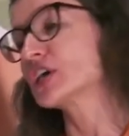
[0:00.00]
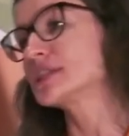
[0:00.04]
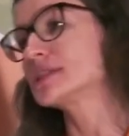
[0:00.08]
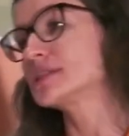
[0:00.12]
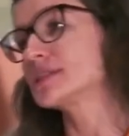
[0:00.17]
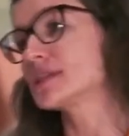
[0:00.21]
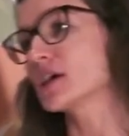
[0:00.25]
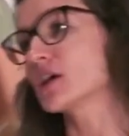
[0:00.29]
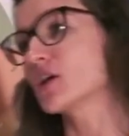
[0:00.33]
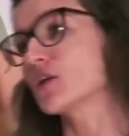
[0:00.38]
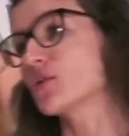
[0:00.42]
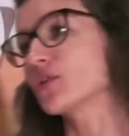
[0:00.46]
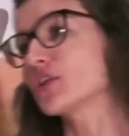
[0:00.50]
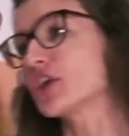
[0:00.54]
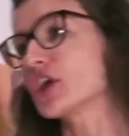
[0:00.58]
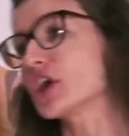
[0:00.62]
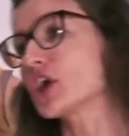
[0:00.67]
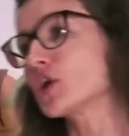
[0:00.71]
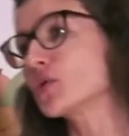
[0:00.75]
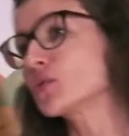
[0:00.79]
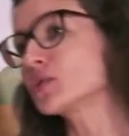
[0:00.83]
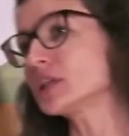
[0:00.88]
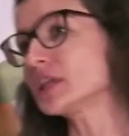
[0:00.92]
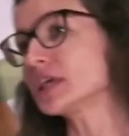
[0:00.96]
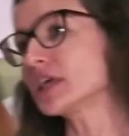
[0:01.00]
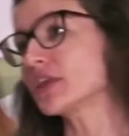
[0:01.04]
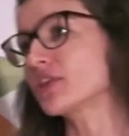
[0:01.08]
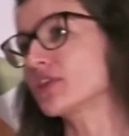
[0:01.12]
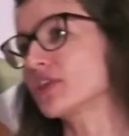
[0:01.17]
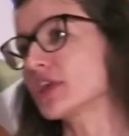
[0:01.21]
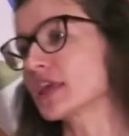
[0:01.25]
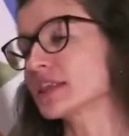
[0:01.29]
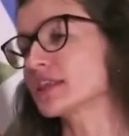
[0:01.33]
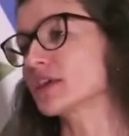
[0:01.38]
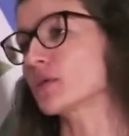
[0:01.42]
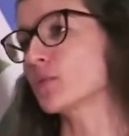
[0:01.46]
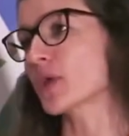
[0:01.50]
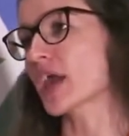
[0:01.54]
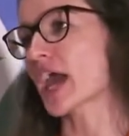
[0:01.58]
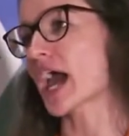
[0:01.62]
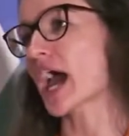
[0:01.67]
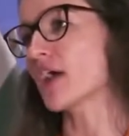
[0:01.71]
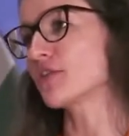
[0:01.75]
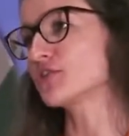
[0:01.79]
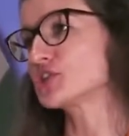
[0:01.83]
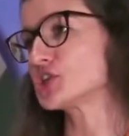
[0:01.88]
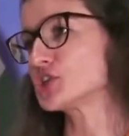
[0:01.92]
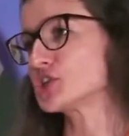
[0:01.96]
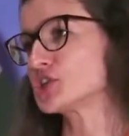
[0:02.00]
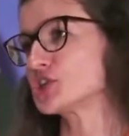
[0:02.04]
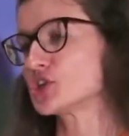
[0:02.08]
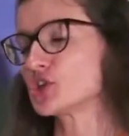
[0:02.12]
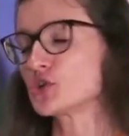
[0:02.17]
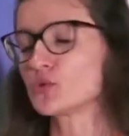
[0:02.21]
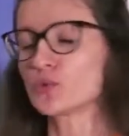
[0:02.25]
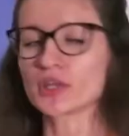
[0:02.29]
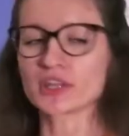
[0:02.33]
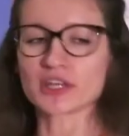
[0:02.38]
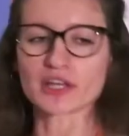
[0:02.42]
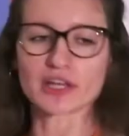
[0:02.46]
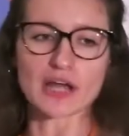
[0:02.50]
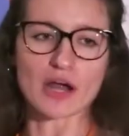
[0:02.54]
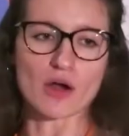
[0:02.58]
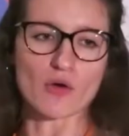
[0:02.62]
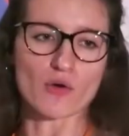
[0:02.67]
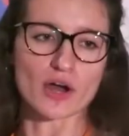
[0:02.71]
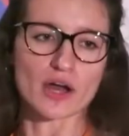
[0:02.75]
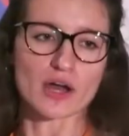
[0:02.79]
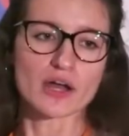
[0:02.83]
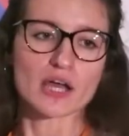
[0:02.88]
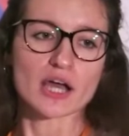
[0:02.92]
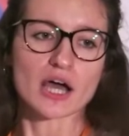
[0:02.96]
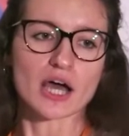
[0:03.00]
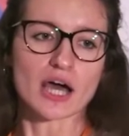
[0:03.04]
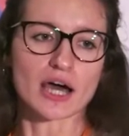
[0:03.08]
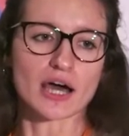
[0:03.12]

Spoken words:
So the only thing that we have to do within our